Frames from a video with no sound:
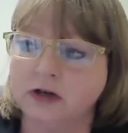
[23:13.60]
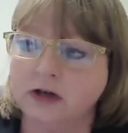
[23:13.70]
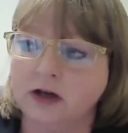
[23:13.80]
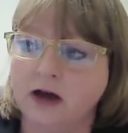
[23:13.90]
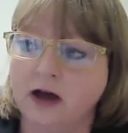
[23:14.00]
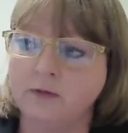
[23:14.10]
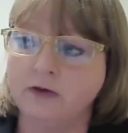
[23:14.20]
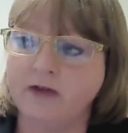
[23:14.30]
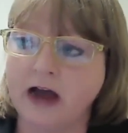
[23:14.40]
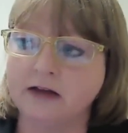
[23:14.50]
the
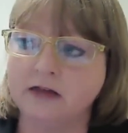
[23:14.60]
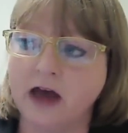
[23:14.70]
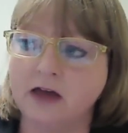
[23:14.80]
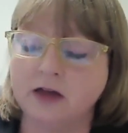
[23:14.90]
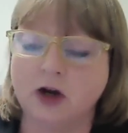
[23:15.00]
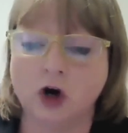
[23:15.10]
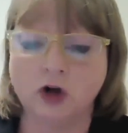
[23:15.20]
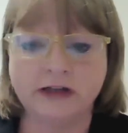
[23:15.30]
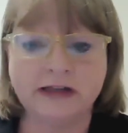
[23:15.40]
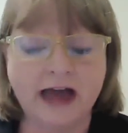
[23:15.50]
fact that the girl
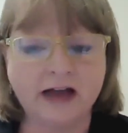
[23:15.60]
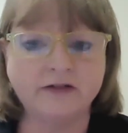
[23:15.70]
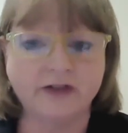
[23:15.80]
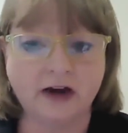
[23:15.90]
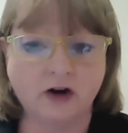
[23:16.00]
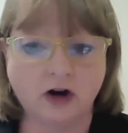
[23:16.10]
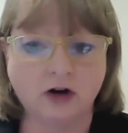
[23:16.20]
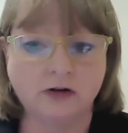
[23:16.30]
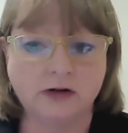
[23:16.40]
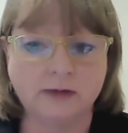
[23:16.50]
in the elevator
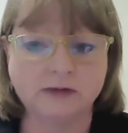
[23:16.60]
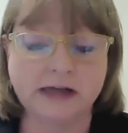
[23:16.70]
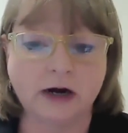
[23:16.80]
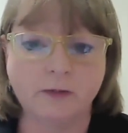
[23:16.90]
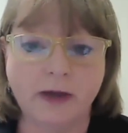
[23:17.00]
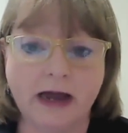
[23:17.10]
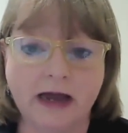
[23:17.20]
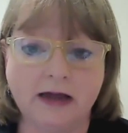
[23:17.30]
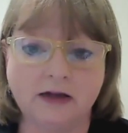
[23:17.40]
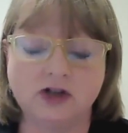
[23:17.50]
named Sarah
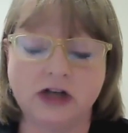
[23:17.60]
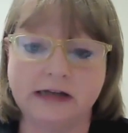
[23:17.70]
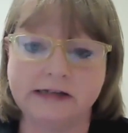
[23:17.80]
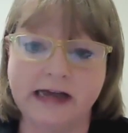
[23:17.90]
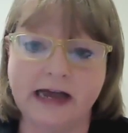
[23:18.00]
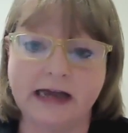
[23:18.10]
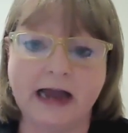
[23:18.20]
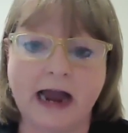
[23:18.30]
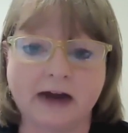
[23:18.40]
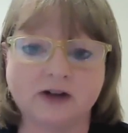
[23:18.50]
Page and Dick
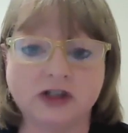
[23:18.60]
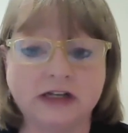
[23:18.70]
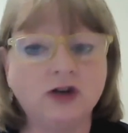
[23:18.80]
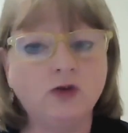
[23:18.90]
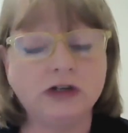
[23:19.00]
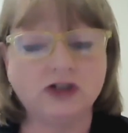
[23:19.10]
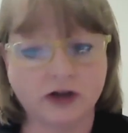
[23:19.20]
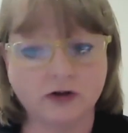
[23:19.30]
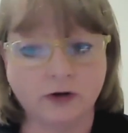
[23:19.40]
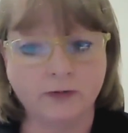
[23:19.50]
actually knew each
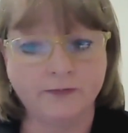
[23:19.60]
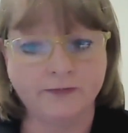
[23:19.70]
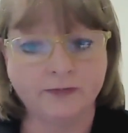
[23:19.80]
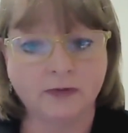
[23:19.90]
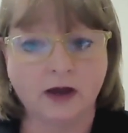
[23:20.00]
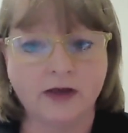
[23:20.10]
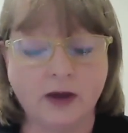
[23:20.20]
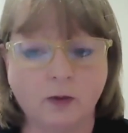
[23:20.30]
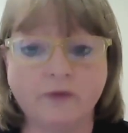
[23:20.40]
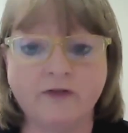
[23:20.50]
other, and they
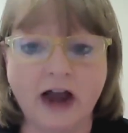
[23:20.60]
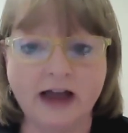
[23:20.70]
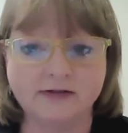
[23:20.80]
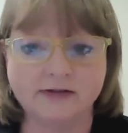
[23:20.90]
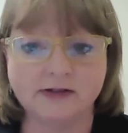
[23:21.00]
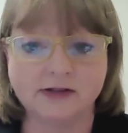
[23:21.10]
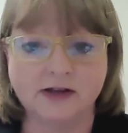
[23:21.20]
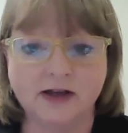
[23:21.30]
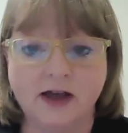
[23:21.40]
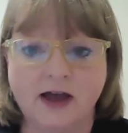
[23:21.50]
were friends.
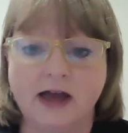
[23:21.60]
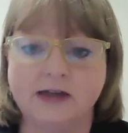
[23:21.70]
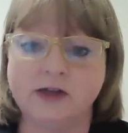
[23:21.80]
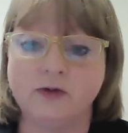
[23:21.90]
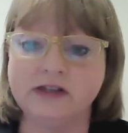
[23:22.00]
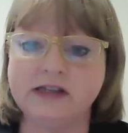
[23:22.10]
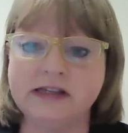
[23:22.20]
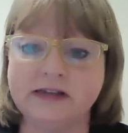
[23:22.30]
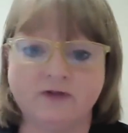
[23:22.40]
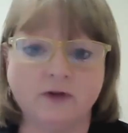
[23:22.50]
And so this is
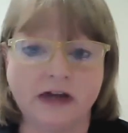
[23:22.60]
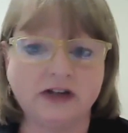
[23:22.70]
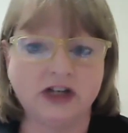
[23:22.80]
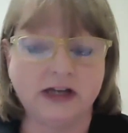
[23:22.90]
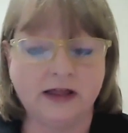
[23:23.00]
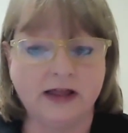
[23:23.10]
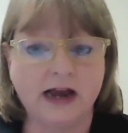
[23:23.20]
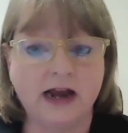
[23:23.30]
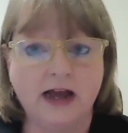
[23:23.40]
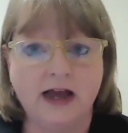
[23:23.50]
information that
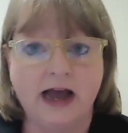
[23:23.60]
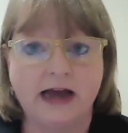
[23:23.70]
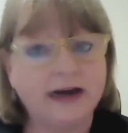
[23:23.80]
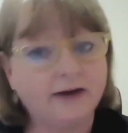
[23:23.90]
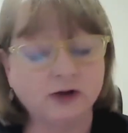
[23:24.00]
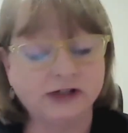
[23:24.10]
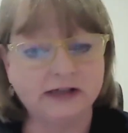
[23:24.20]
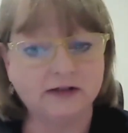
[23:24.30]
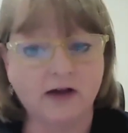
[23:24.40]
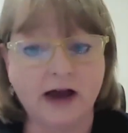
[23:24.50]
had never seen
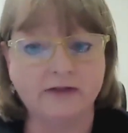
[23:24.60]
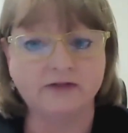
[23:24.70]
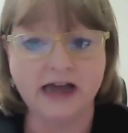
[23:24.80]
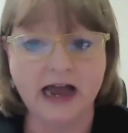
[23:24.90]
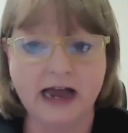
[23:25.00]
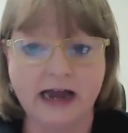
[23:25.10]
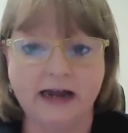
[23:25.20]
the light of day.